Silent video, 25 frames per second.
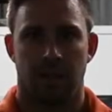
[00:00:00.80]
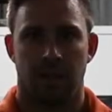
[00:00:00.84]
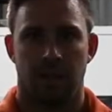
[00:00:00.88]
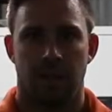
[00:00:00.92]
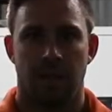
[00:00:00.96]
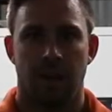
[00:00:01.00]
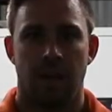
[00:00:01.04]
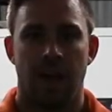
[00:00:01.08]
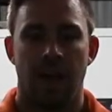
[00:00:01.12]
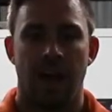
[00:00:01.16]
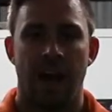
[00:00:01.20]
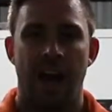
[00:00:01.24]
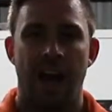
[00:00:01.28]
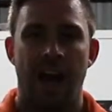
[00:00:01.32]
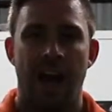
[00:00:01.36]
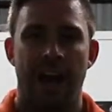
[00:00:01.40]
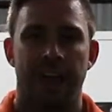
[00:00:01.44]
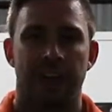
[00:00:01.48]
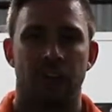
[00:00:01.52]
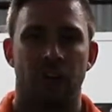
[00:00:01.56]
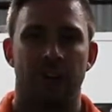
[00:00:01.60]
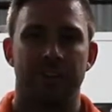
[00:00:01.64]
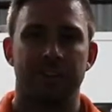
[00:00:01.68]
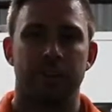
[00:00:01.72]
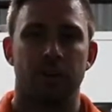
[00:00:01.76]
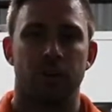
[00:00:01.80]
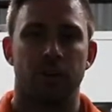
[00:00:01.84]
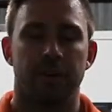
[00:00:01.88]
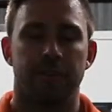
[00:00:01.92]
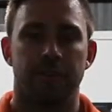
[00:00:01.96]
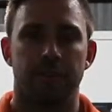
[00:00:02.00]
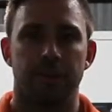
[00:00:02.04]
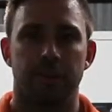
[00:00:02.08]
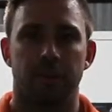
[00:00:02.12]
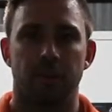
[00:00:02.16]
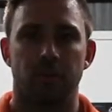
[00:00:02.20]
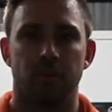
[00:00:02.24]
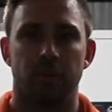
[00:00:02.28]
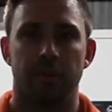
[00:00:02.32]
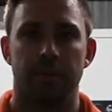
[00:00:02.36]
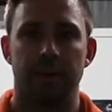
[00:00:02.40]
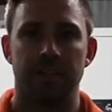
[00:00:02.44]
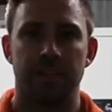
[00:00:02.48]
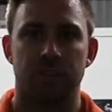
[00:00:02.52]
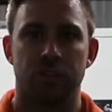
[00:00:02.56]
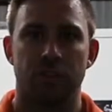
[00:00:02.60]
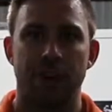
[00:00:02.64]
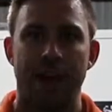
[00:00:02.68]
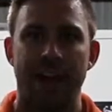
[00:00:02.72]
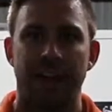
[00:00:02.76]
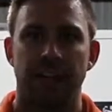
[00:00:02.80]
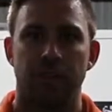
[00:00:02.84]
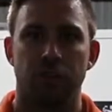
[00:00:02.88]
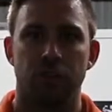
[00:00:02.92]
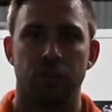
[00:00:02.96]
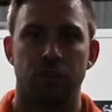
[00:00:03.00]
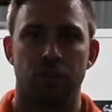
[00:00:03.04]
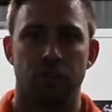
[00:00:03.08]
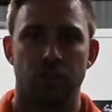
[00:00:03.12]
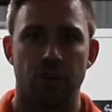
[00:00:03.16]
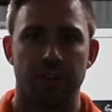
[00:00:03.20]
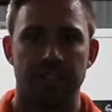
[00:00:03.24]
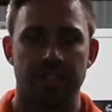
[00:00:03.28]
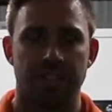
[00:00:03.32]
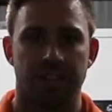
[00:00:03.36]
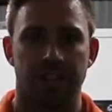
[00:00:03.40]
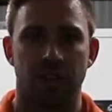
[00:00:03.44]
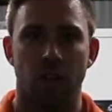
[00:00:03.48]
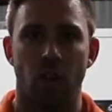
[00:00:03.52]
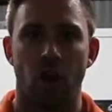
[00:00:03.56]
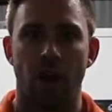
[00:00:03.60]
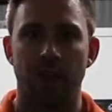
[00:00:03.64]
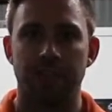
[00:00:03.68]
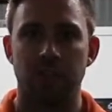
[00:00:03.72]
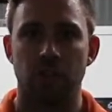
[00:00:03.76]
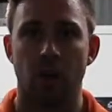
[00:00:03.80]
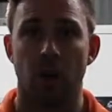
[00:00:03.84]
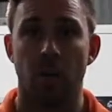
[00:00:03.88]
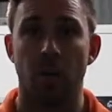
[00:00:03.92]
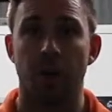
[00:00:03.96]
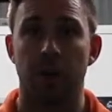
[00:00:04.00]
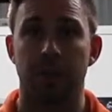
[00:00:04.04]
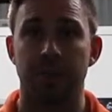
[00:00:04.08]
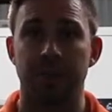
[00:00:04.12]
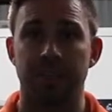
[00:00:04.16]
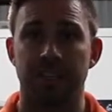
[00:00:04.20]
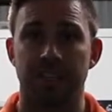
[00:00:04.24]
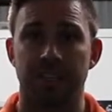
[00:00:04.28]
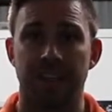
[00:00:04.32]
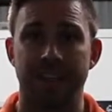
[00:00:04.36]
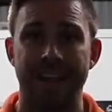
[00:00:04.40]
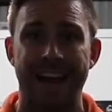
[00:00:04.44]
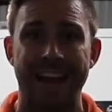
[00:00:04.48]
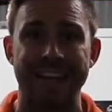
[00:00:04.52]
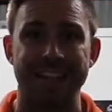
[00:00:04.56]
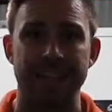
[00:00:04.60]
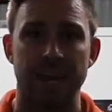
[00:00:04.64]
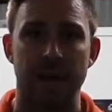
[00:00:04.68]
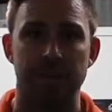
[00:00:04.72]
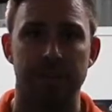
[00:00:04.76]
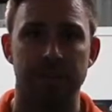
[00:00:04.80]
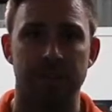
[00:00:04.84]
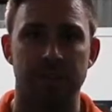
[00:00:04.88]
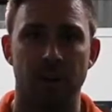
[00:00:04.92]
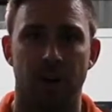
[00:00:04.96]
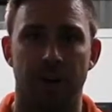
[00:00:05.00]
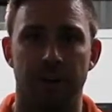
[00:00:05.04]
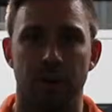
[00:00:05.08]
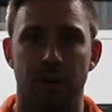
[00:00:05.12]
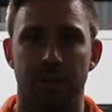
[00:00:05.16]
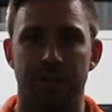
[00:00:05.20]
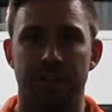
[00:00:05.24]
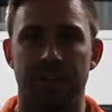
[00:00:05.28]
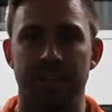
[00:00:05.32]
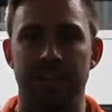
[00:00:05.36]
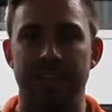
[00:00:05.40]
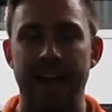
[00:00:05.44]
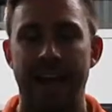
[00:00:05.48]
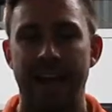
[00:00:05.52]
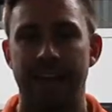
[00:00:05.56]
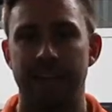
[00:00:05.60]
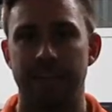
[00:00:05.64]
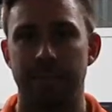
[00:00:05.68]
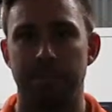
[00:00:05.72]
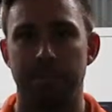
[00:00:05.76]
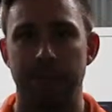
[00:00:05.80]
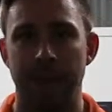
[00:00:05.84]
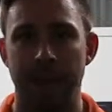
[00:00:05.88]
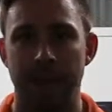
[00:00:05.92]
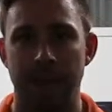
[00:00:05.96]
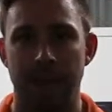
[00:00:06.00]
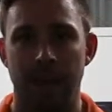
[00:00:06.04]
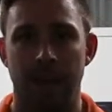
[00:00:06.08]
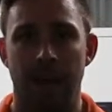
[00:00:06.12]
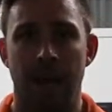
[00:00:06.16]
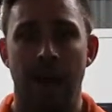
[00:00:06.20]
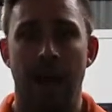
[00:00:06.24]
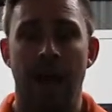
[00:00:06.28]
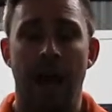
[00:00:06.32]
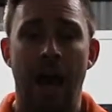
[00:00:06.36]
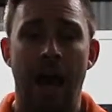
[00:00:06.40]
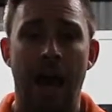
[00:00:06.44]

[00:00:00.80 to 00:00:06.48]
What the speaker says: Hey guys, Corey from the Gorilla Pit Training, Nutrition and Lifestyle. Welcome to today's episode of the Daily Pit.